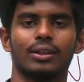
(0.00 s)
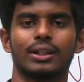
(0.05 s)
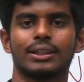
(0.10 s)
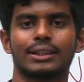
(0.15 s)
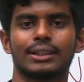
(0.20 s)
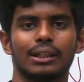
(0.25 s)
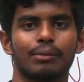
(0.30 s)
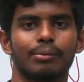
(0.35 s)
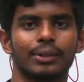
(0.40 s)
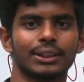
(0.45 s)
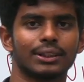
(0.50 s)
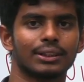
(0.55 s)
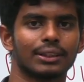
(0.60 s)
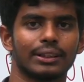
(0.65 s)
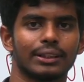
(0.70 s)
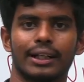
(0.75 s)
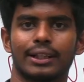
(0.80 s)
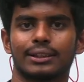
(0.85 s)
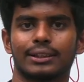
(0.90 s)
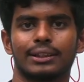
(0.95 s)
all the syllabus.
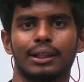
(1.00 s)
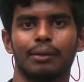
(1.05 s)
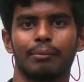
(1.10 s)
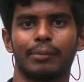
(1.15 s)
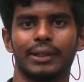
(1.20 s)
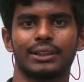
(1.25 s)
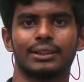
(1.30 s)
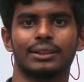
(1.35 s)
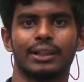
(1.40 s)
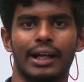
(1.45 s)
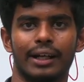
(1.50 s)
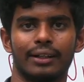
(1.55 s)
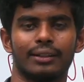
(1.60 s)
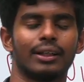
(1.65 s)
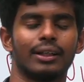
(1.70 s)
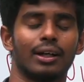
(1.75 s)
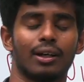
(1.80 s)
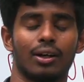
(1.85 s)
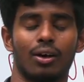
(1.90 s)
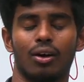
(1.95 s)
That is the best
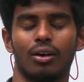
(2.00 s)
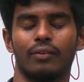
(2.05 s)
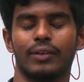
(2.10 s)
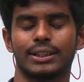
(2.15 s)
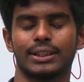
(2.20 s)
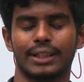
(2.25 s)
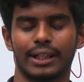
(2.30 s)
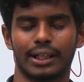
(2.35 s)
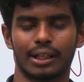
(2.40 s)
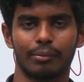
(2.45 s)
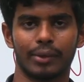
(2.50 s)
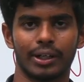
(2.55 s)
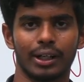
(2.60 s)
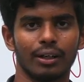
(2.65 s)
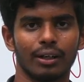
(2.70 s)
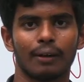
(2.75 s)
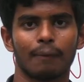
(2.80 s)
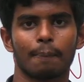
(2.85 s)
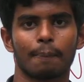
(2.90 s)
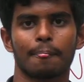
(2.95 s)
and always
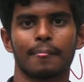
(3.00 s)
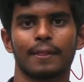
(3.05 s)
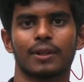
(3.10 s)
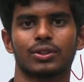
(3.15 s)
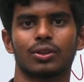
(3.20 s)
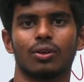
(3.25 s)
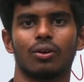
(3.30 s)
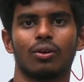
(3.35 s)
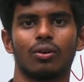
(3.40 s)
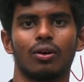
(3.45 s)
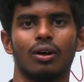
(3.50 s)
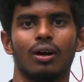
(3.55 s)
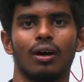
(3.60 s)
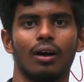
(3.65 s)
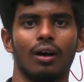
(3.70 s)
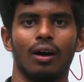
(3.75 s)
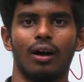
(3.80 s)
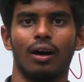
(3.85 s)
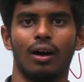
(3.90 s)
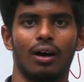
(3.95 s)
recommended. So
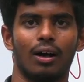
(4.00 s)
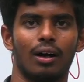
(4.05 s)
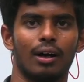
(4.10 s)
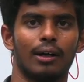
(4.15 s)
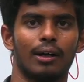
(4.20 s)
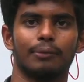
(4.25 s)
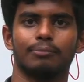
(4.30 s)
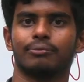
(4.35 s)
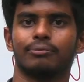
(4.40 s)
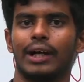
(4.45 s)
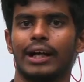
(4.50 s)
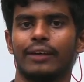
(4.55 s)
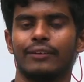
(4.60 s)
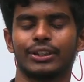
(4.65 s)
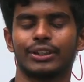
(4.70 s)
I